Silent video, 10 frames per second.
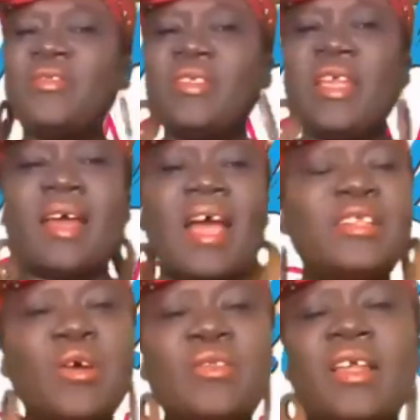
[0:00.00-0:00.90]
think
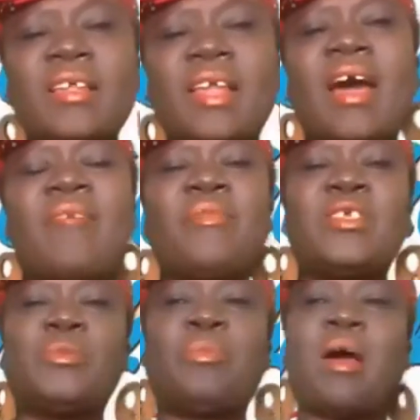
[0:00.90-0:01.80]
the
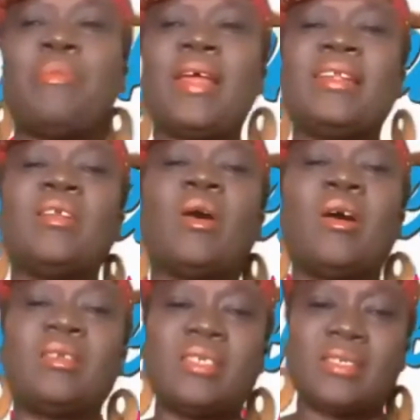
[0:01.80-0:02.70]
average Barbadian
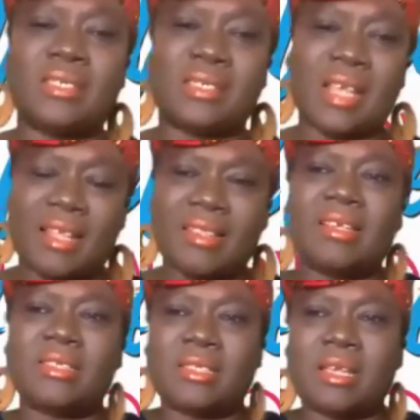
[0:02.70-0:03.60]
understands
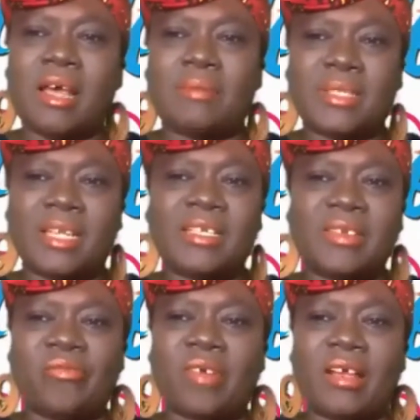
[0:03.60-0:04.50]
this,
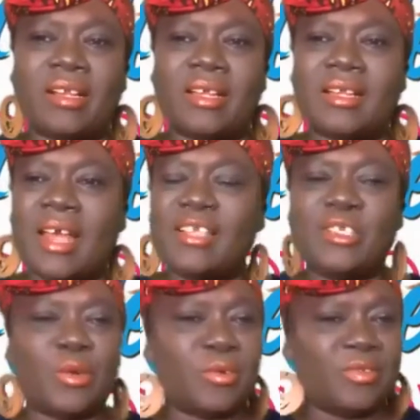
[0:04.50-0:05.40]
Senator Franklyn. I
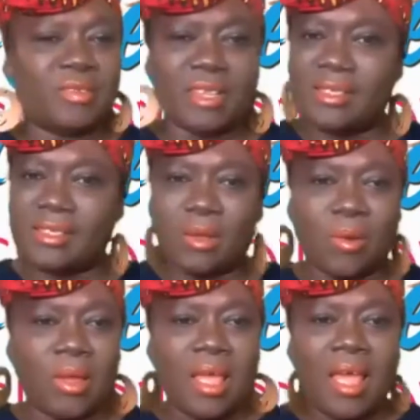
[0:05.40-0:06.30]
don't think
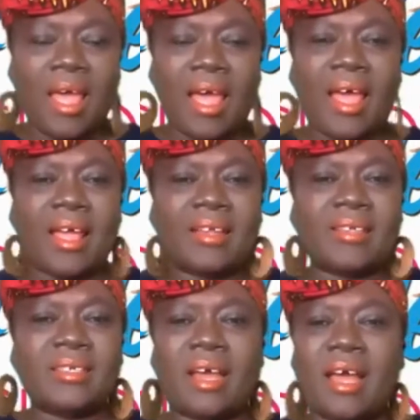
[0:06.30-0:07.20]
so.
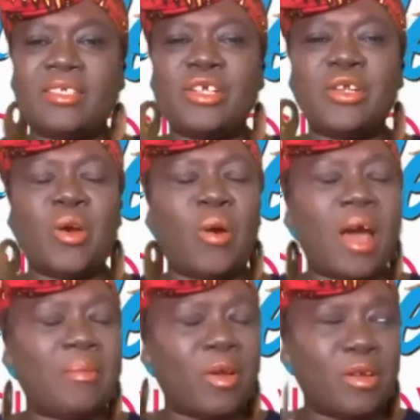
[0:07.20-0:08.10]
And you know,
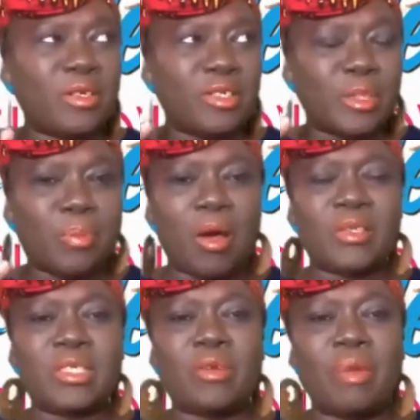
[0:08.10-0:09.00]
I'm gonna just
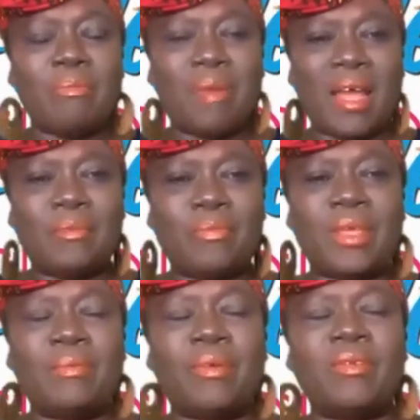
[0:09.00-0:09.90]
pause to remind
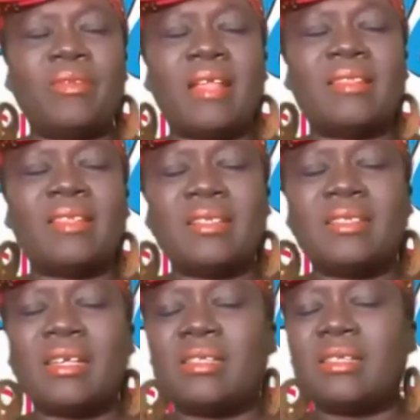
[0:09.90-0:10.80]
people that this
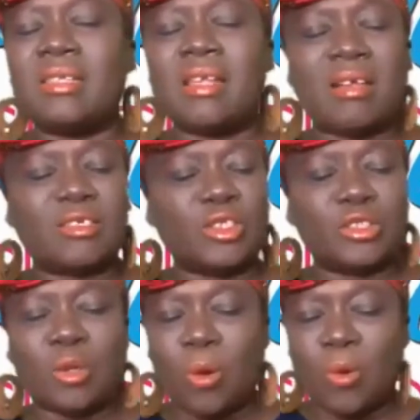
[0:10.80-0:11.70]
is not a
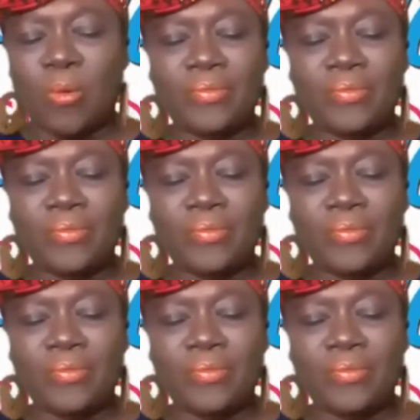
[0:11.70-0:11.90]
show.